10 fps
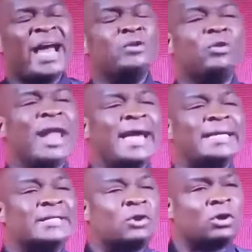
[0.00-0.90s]
Whether you
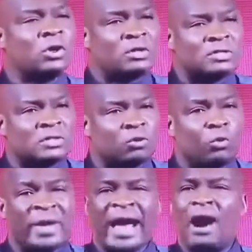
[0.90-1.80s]
like it or
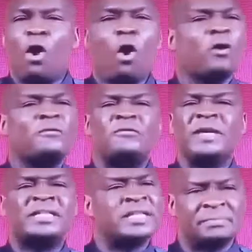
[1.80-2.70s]
not, we are
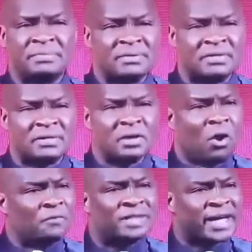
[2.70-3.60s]
all
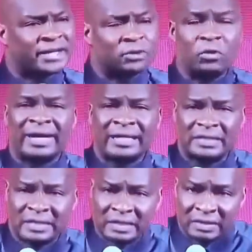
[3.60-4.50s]
victims of
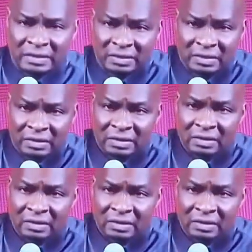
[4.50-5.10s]
territorial sin.